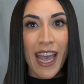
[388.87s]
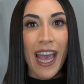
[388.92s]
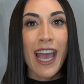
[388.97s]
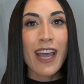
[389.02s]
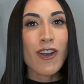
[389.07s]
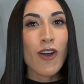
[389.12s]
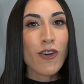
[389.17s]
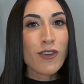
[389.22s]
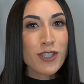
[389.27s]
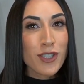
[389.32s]

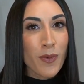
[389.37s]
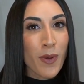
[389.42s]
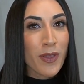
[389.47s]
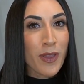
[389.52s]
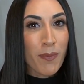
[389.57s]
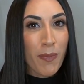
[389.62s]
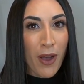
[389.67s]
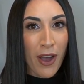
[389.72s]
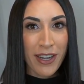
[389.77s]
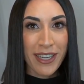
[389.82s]
And also on
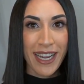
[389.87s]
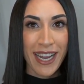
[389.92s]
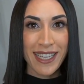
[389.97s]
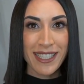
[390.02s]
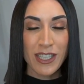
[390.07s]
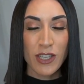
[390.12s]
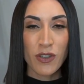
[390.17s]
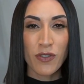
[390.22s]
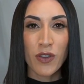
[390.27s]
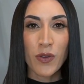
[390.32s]
the
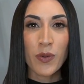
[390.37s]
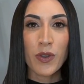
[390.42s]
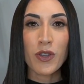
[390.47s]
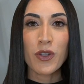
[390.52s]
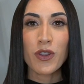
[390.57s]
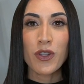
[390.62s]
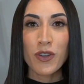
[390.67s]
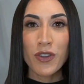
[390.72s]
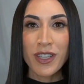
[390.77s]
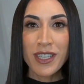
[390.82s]
podcast interview,
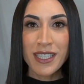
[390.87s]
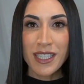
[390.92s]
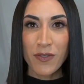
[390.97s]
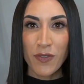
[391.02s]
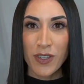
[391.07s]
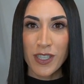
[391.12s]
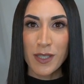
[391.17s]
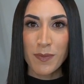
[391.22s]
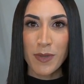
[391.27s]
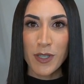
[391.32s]
you'll learn the
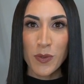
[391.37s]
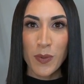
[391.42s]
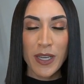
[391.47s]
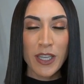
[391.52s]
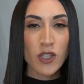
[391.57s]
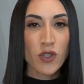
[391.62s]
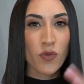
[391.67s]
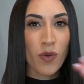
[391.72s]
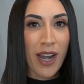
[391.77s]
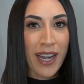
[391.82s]
difference
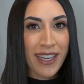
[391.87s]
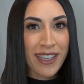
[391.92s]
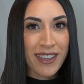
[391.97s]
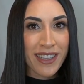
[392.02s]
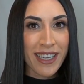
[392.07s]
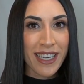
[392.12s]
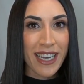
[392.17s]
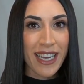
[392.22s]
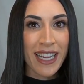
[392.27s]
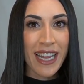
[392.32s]
between dry
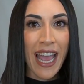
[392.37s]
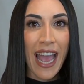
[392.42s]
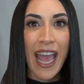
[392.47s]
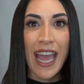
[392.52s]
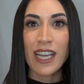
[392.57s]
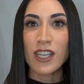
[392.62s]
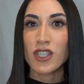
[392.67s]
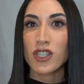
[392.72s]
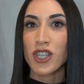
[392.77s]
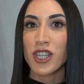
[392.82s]
cleaning
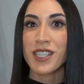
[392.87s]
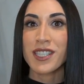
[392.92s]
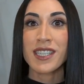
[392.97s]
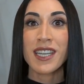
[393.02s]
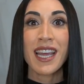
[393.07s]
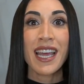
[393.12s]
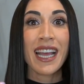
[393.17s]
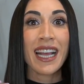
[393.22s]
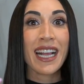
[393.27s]
and just